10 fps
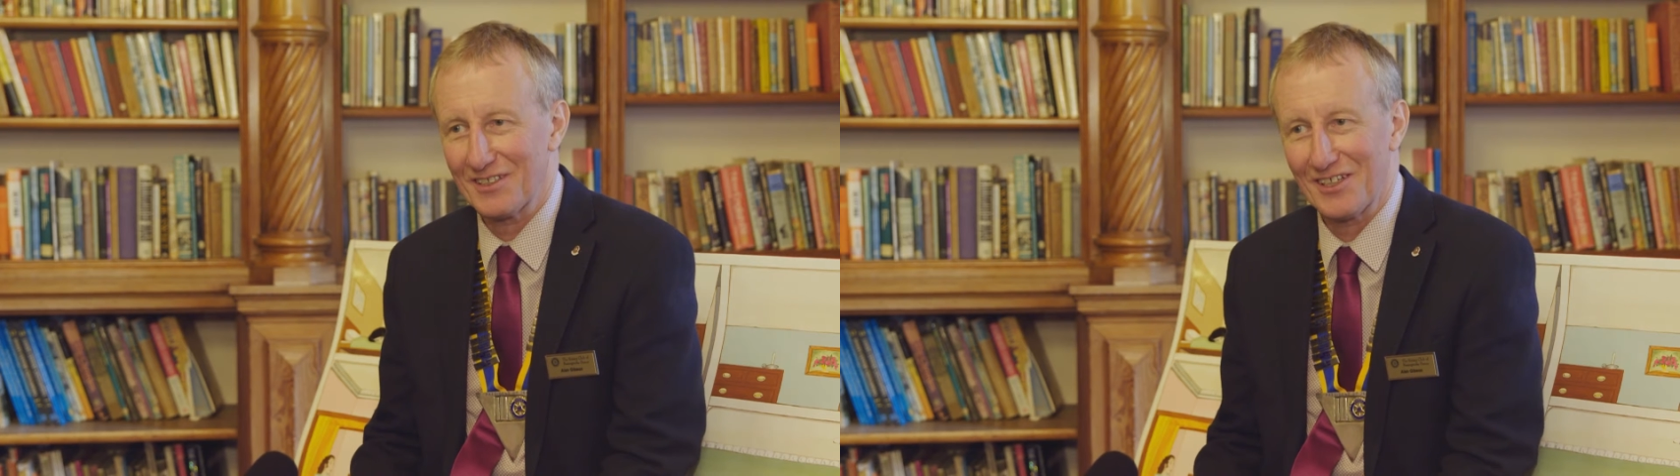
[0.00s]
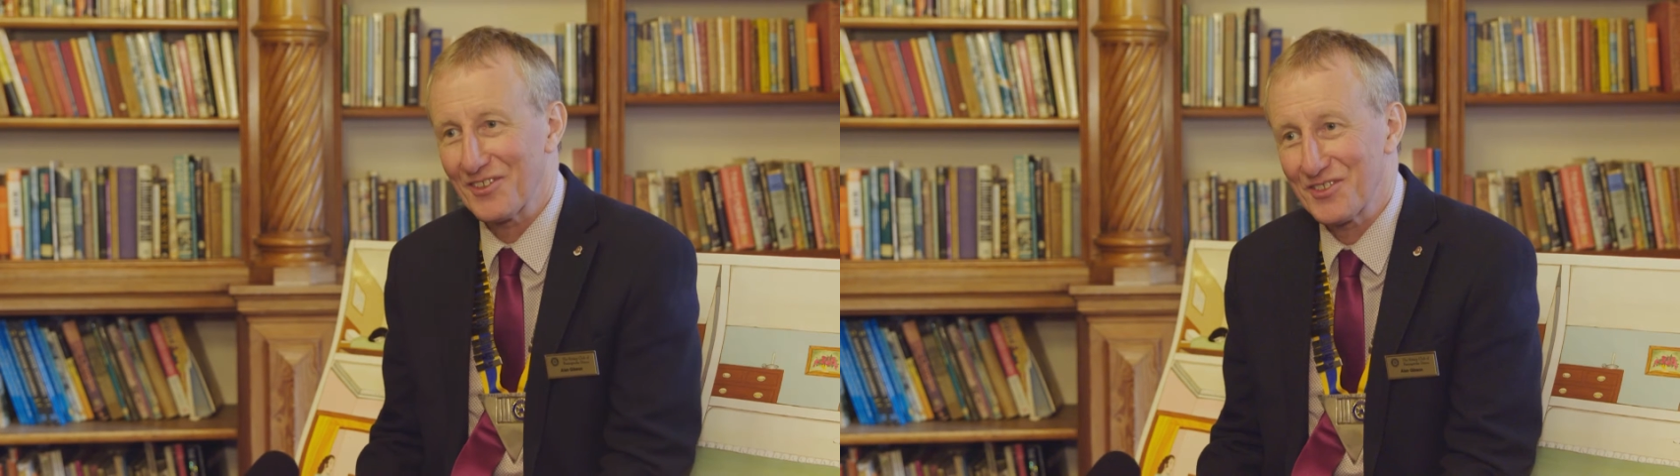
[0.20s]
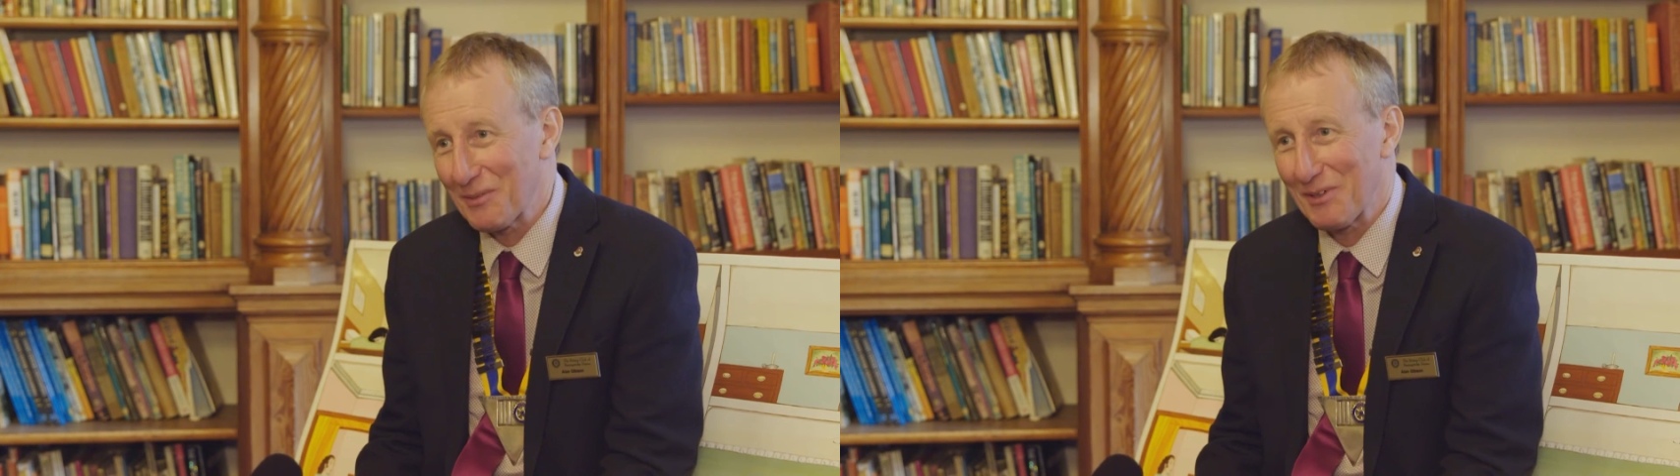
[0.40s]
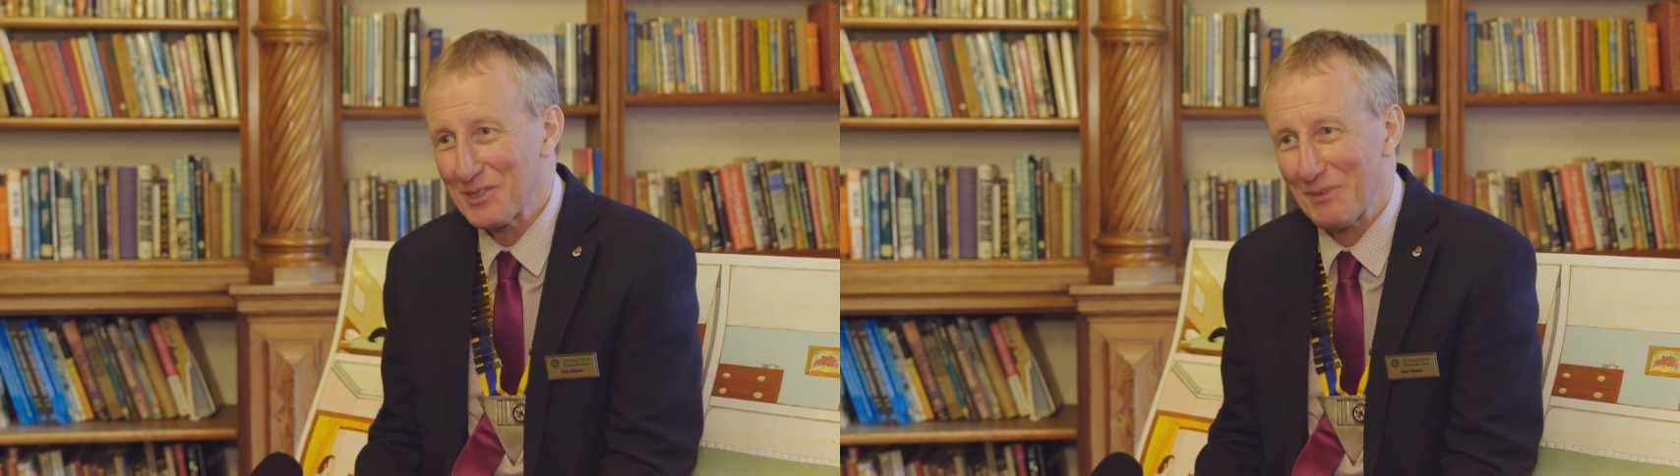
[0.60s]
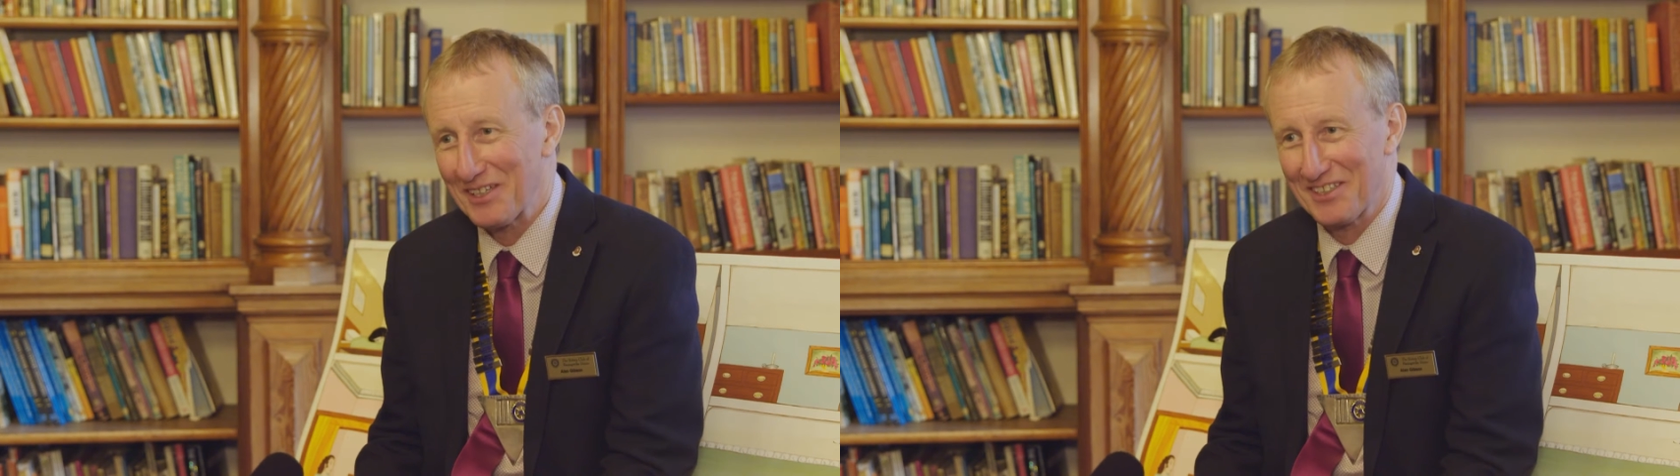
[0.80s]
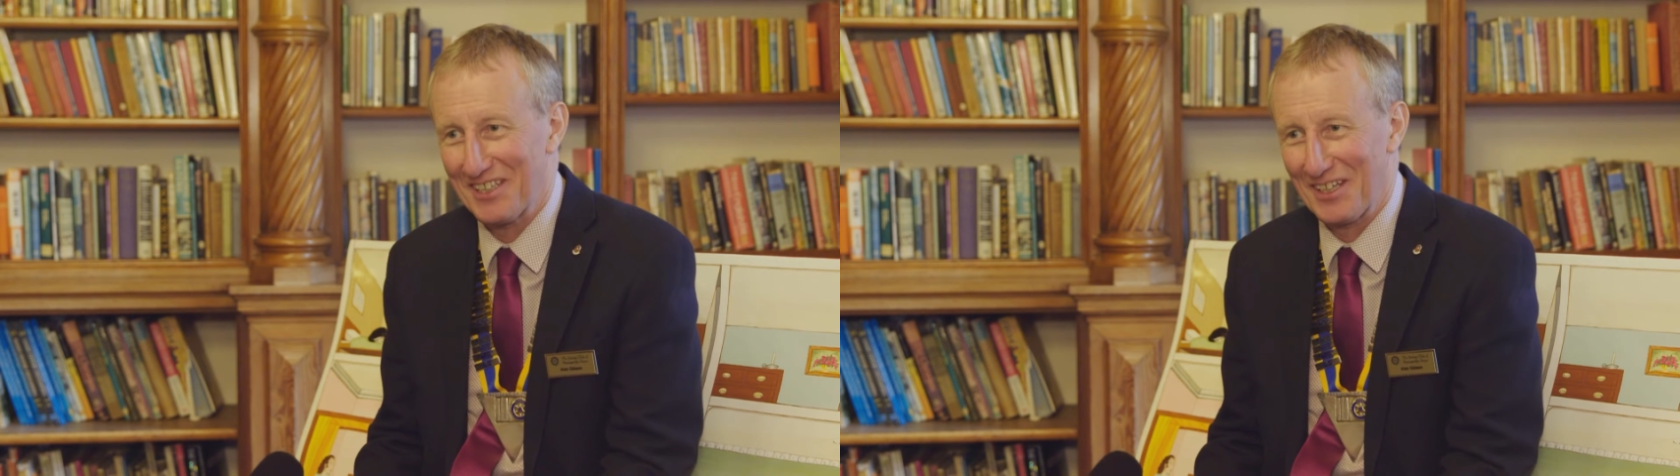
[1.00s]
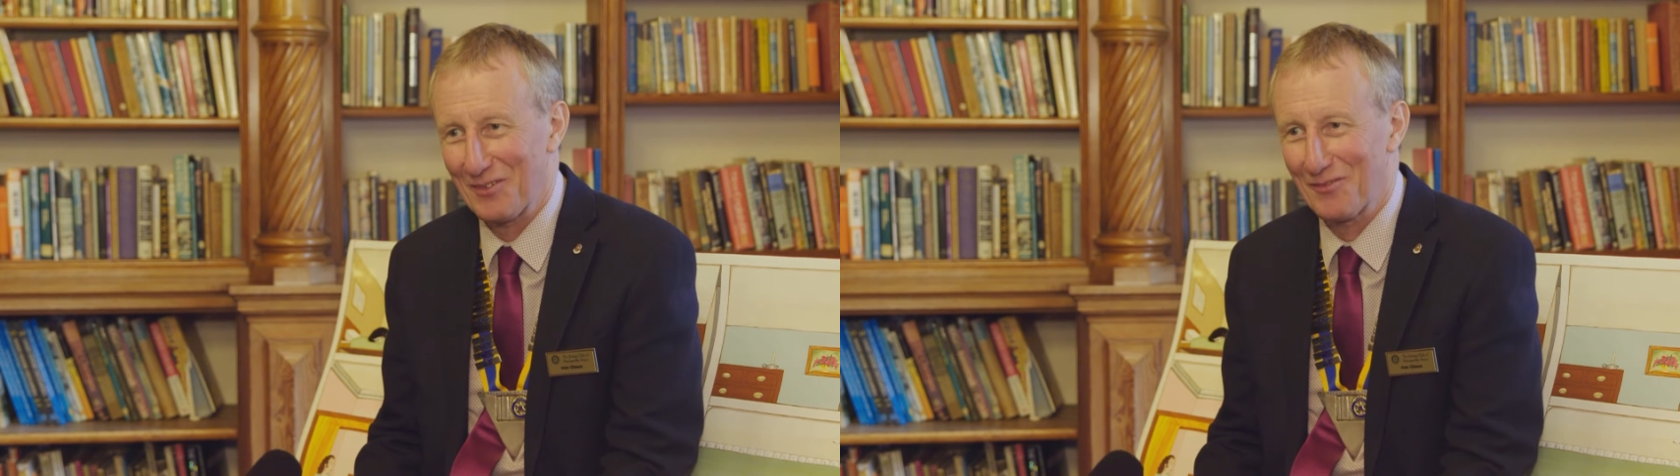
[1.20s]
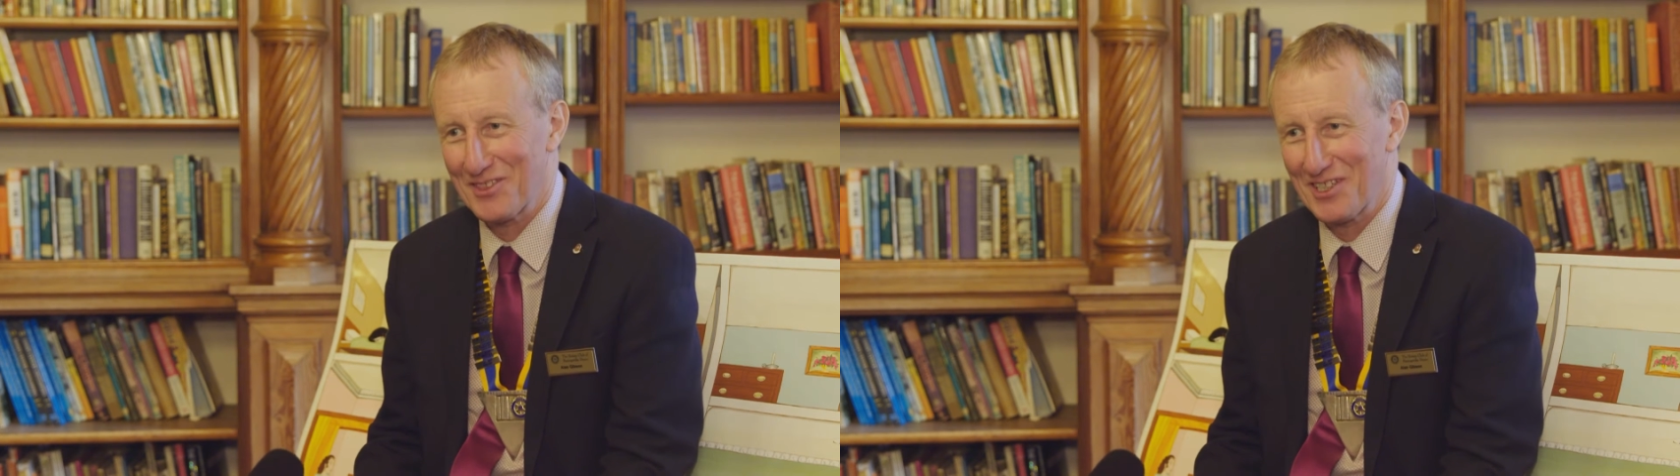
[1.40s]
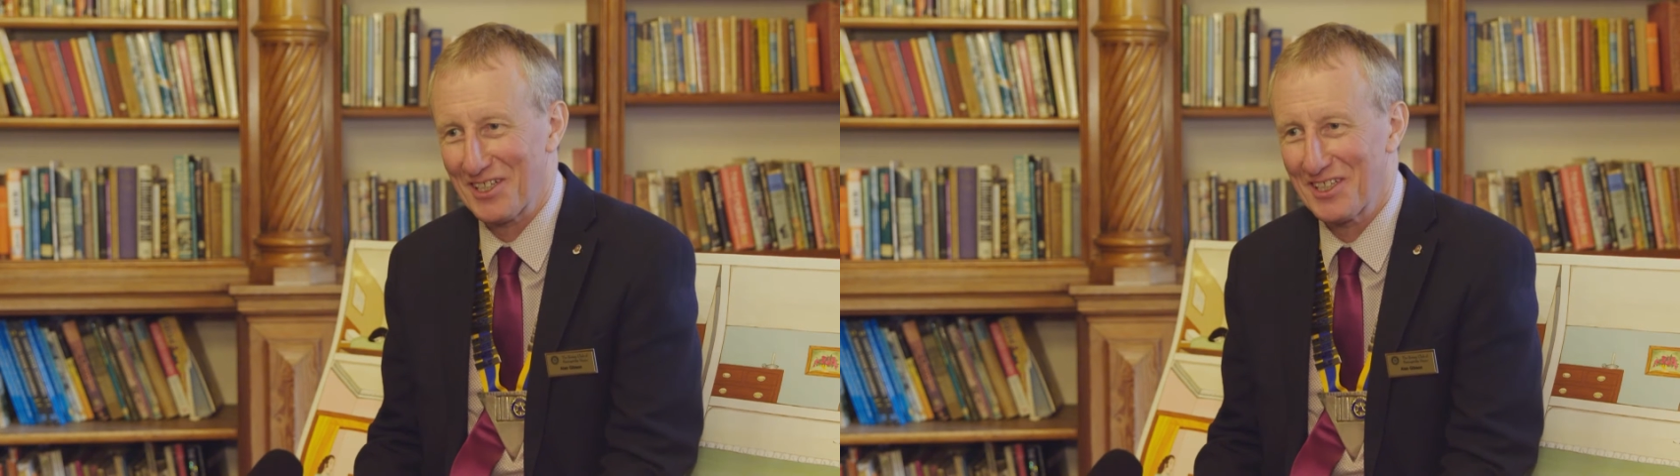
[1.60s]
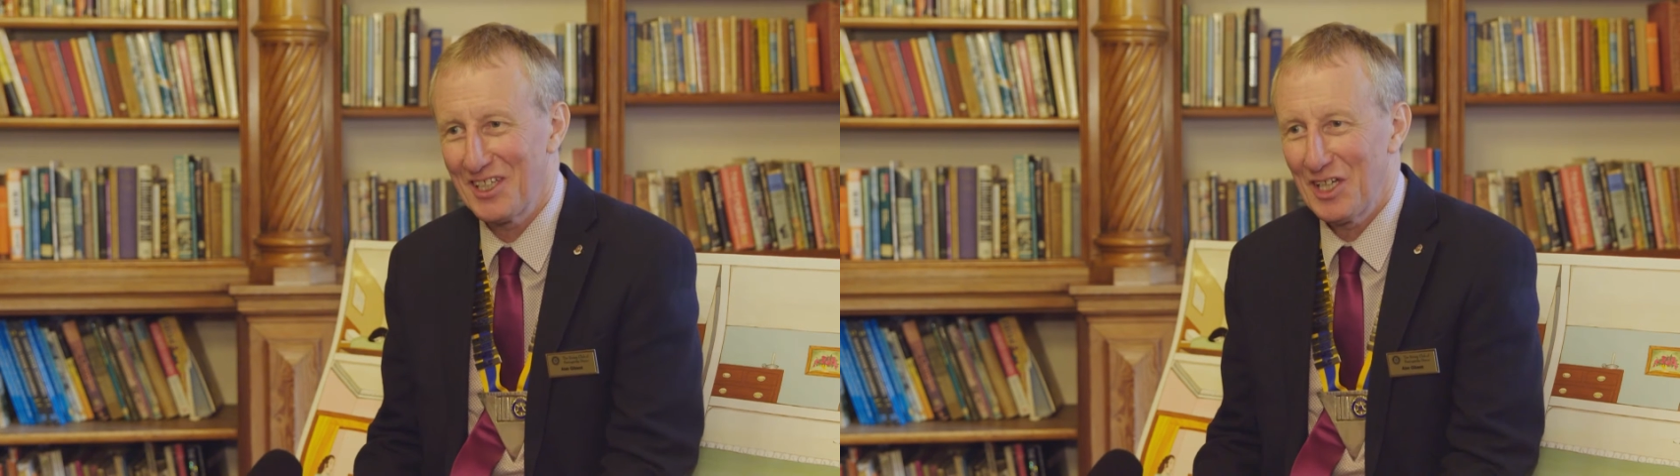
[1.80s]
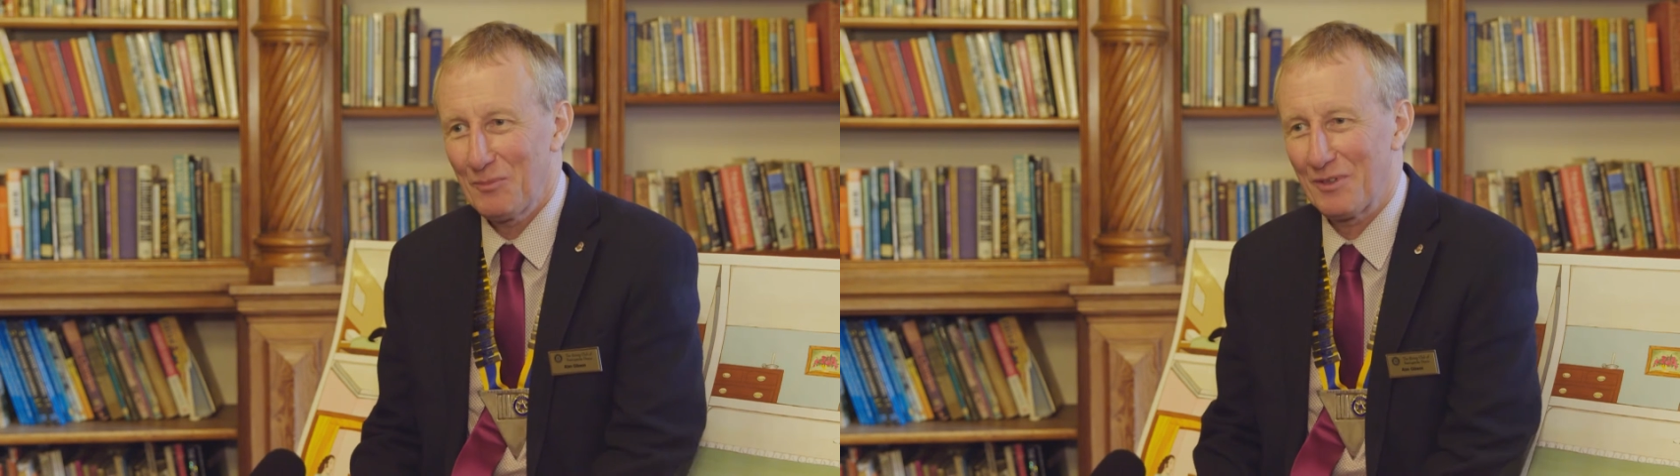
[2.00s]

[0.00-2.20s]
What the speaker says: I can't say much about it today, obviously,